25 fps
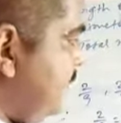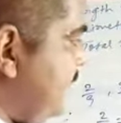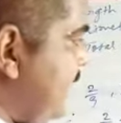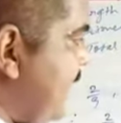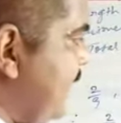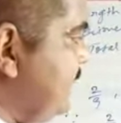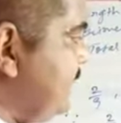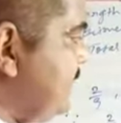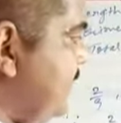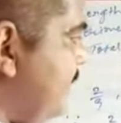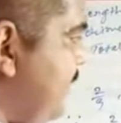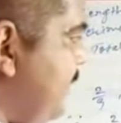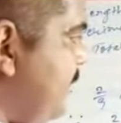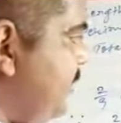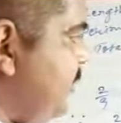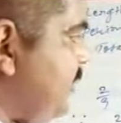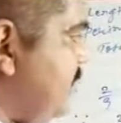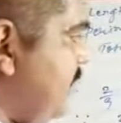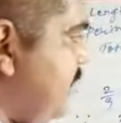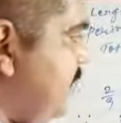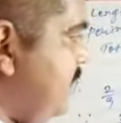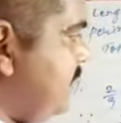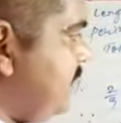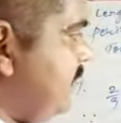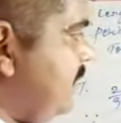
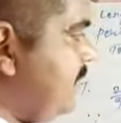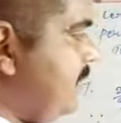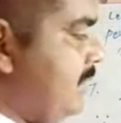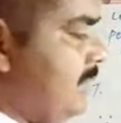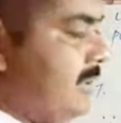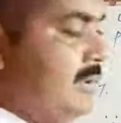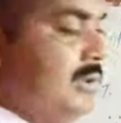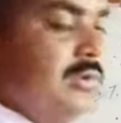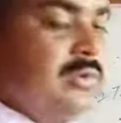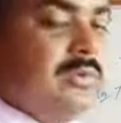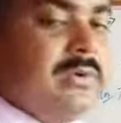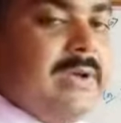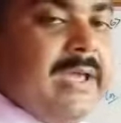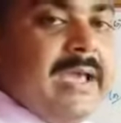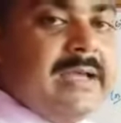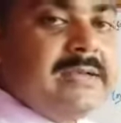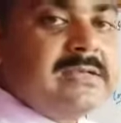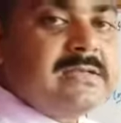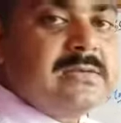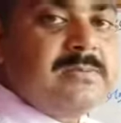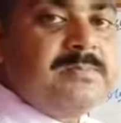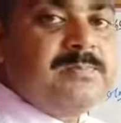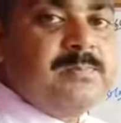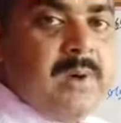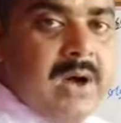cancellation you
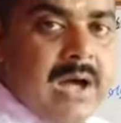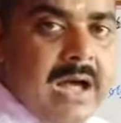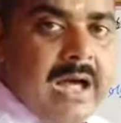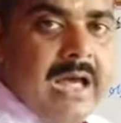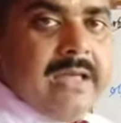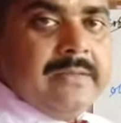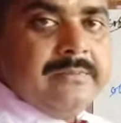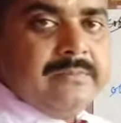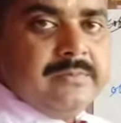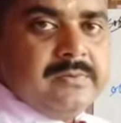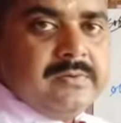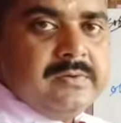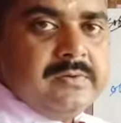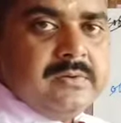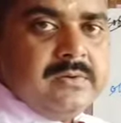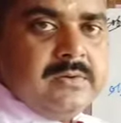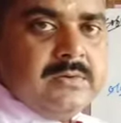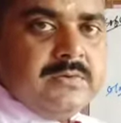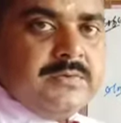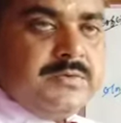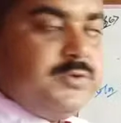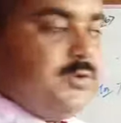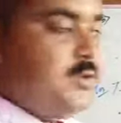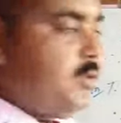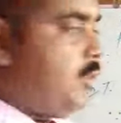get 5.
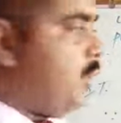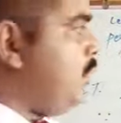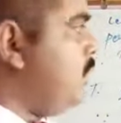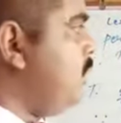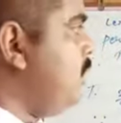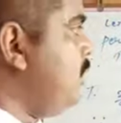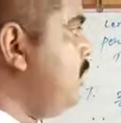So